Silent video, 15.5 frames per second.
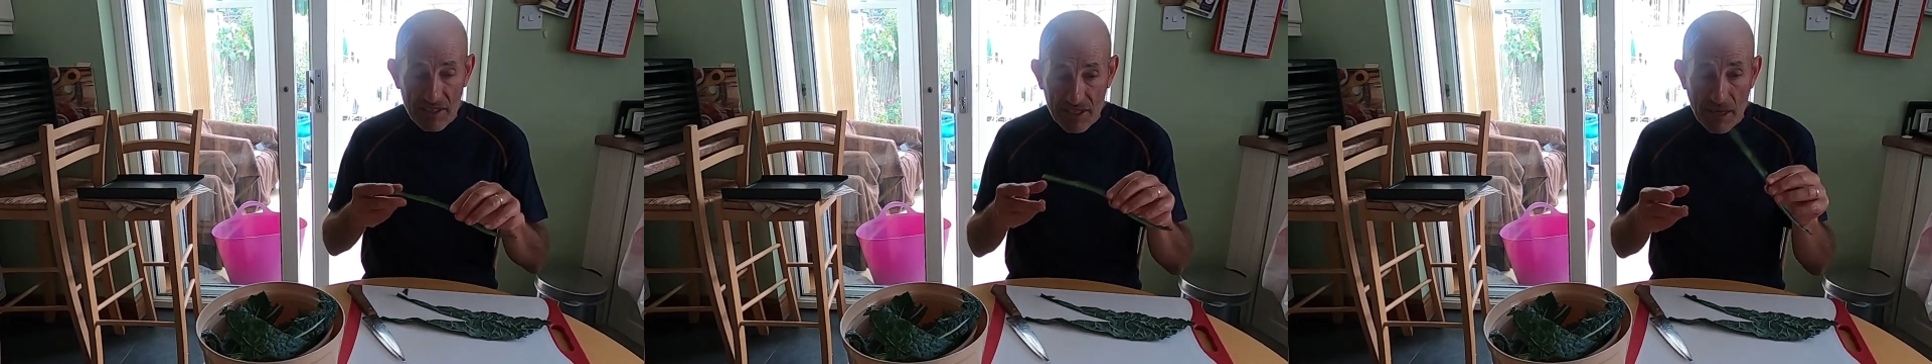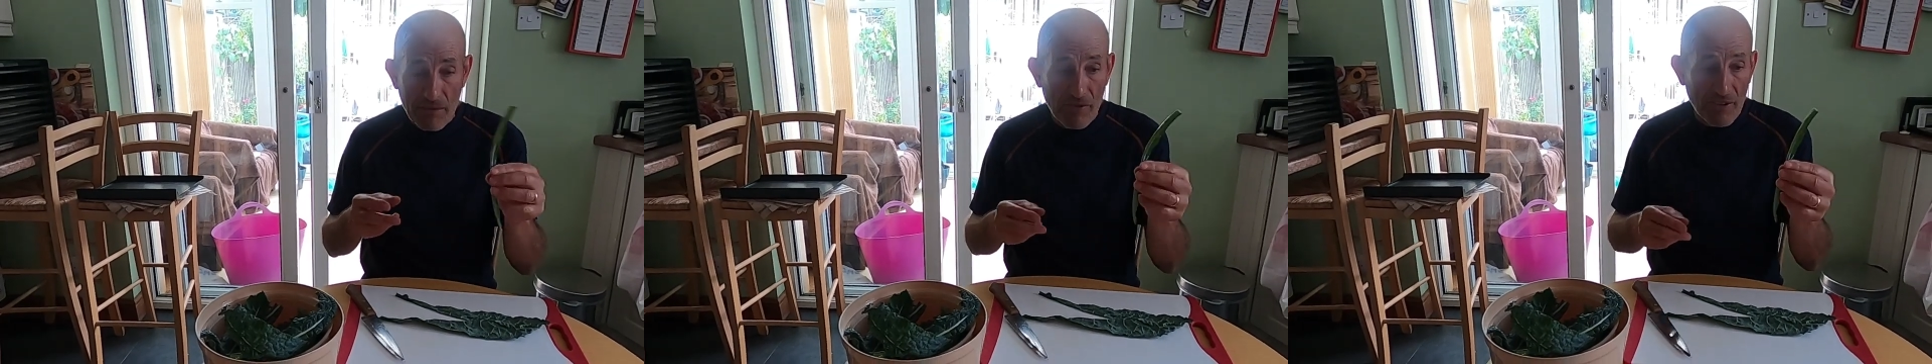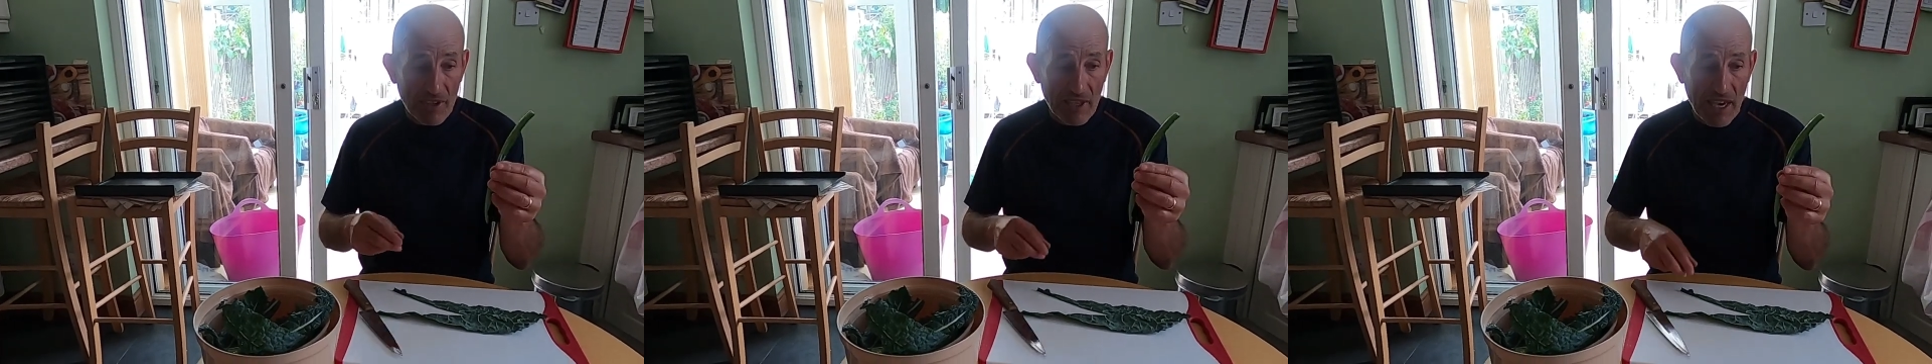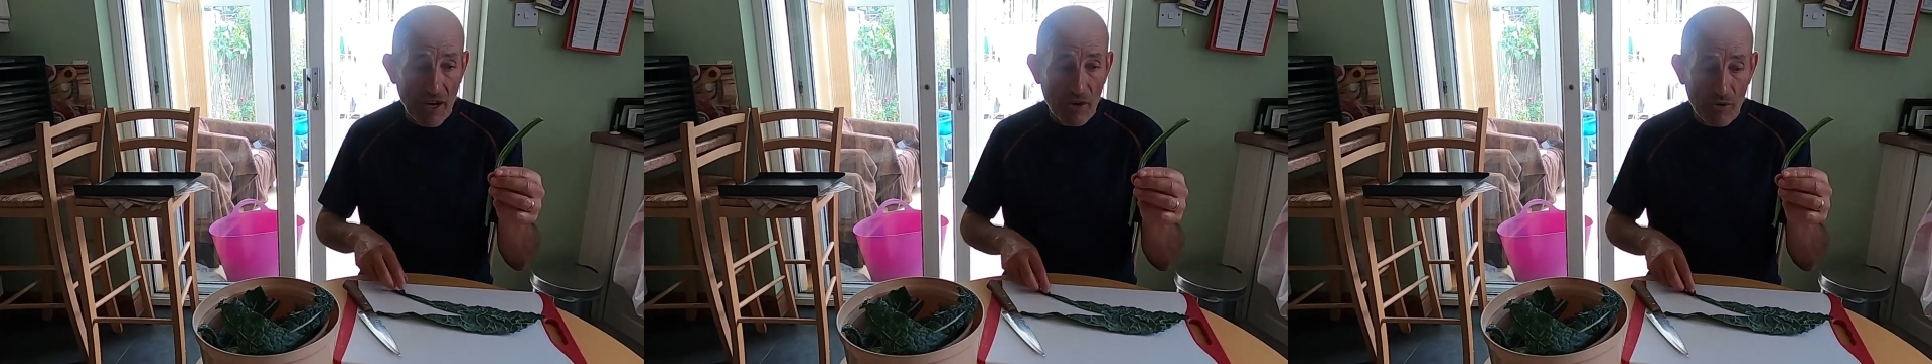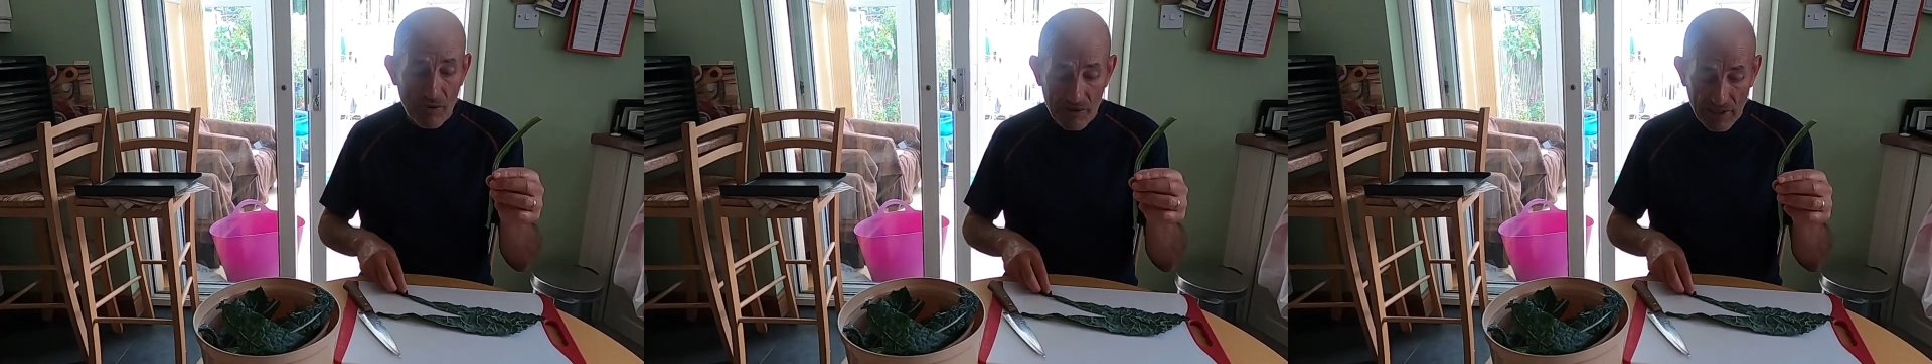stem of a
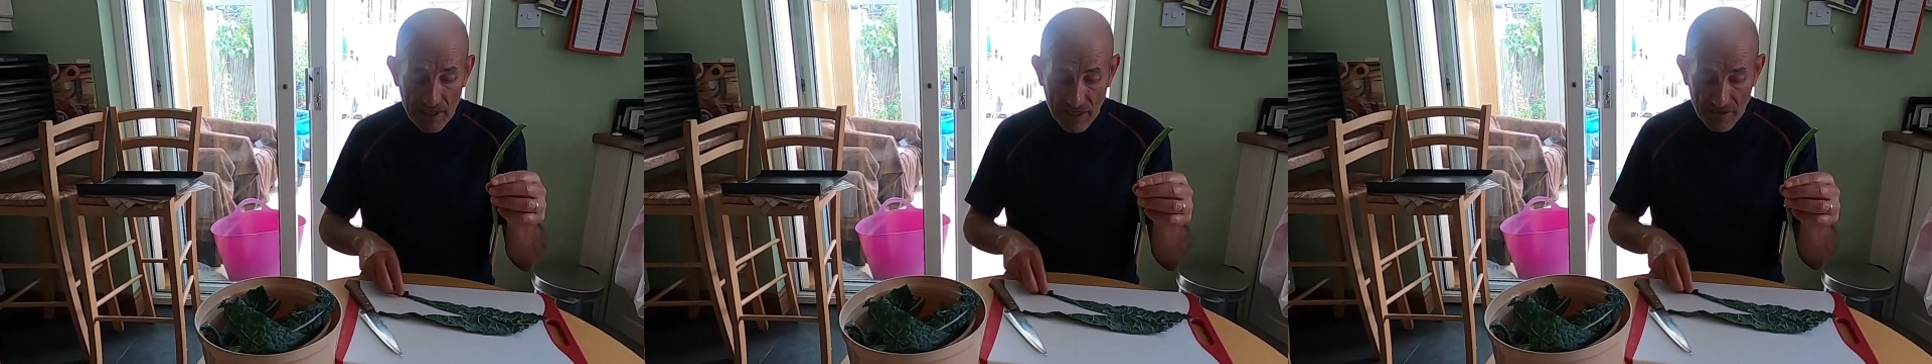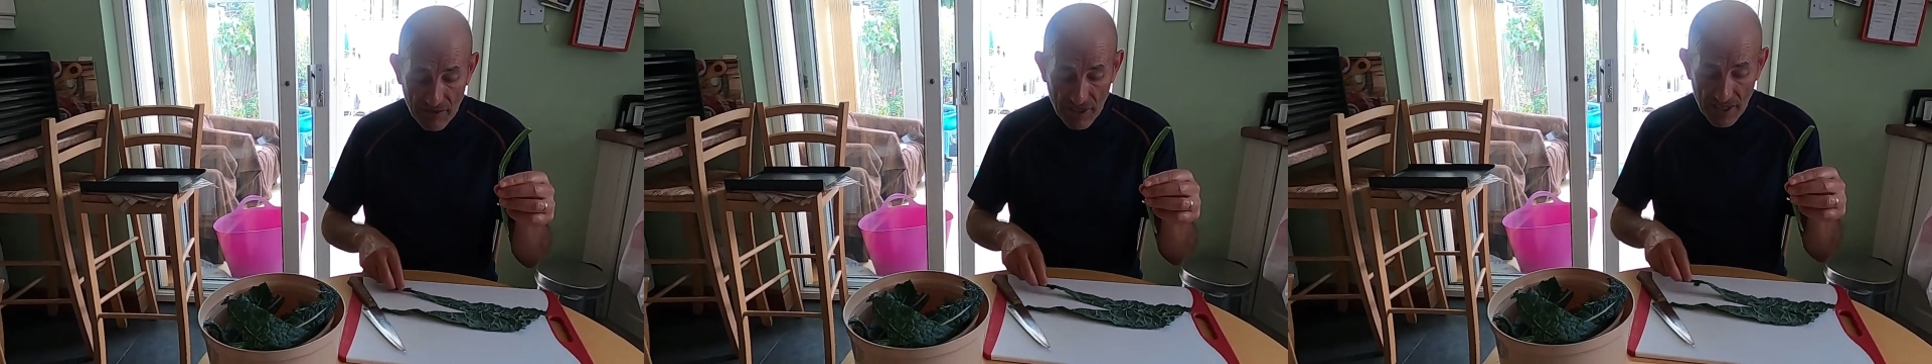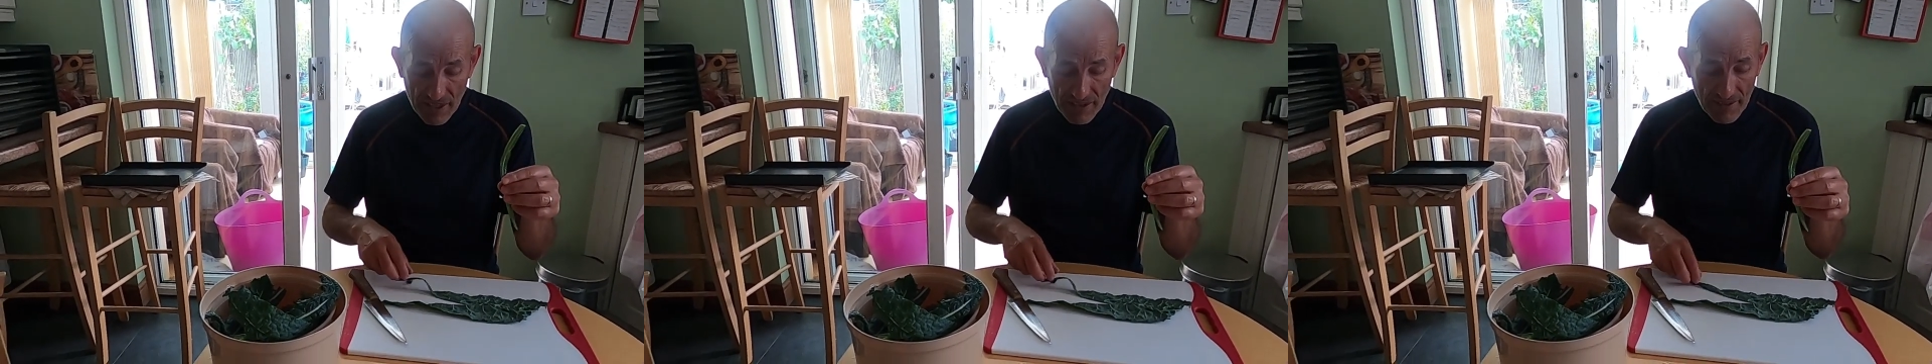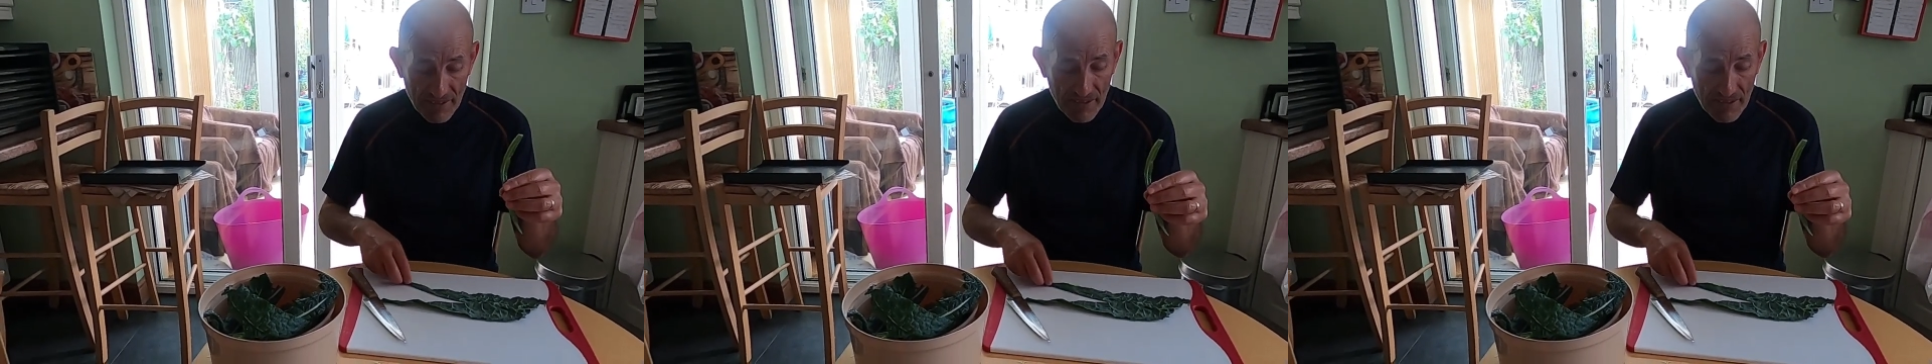kale leaf, yeah.